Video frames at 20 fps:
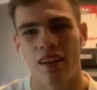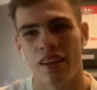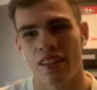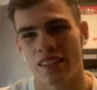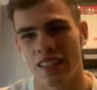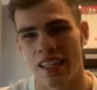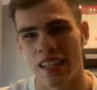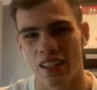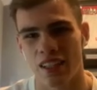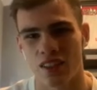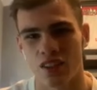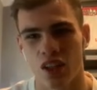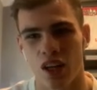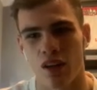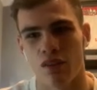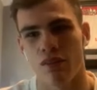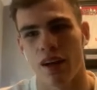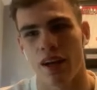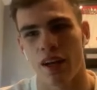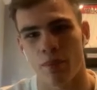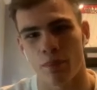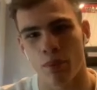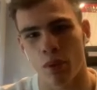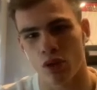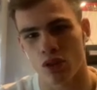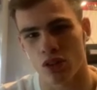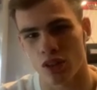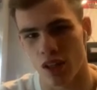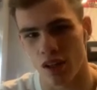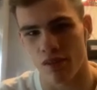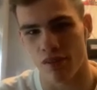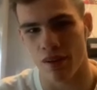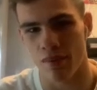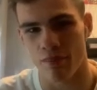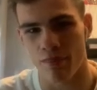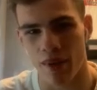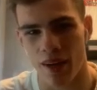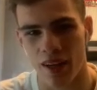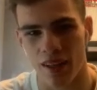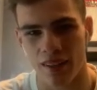the second time around, I booked
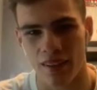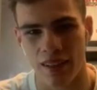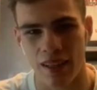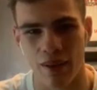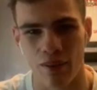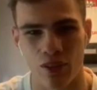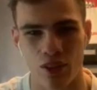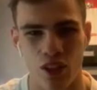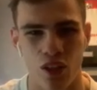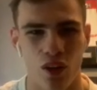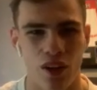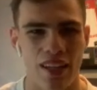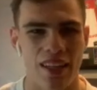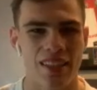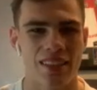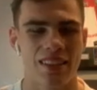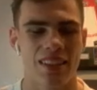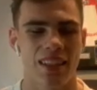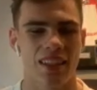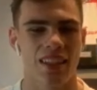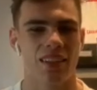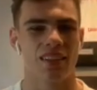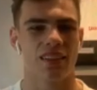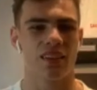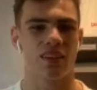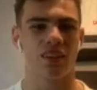November. It was a lot easier.